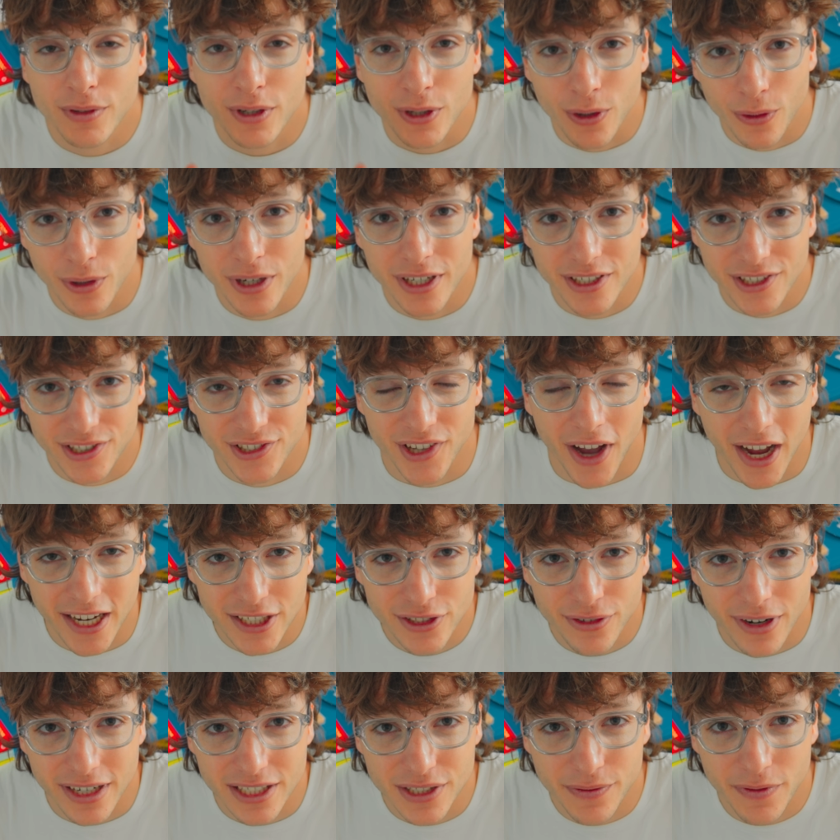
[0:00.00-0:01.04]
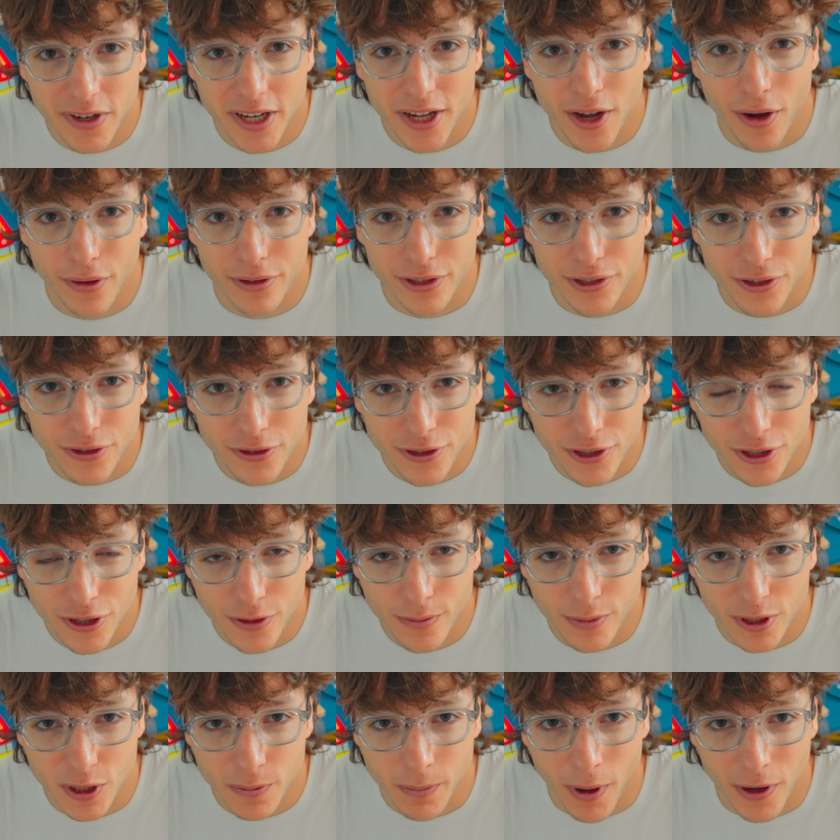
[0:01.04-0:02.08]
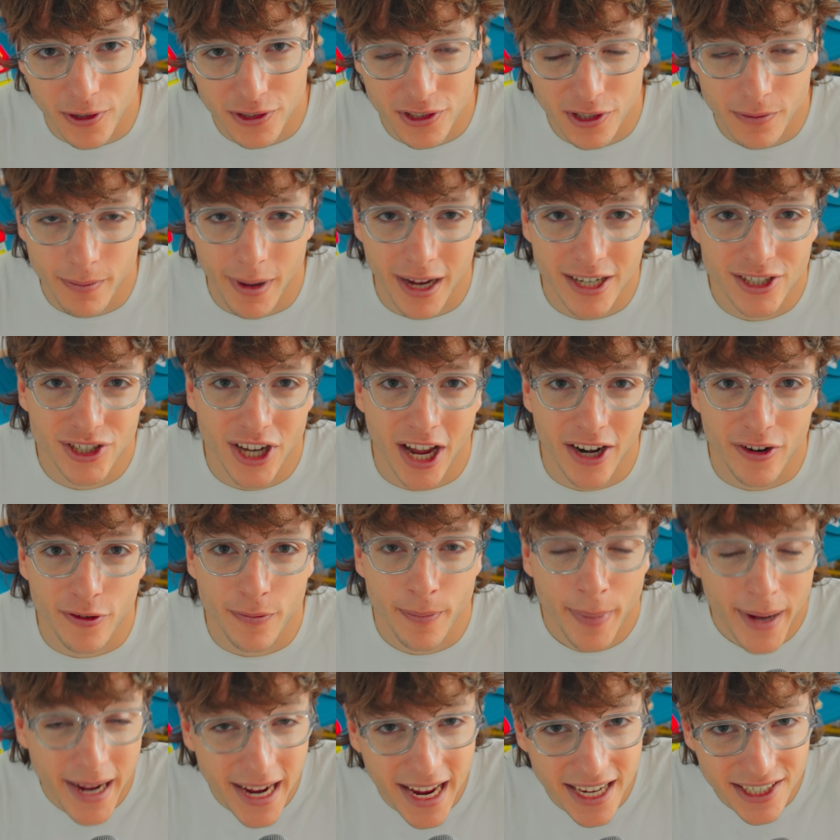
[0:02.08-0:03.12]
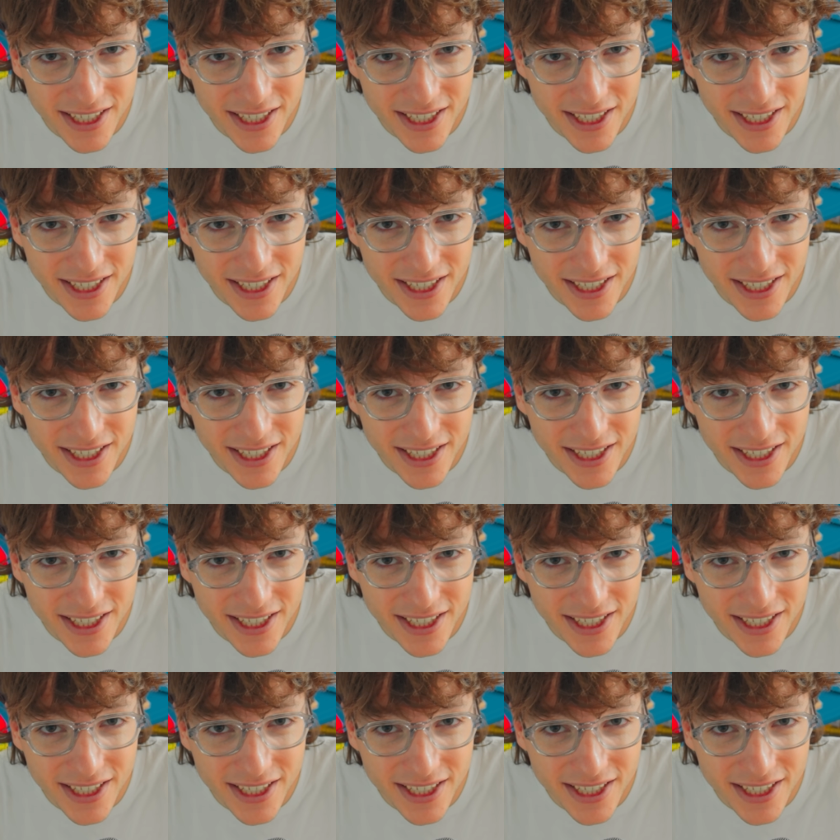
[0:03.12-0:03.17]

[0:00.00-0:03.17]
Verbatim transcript: recorded design trends video on YouTube was posted by channel P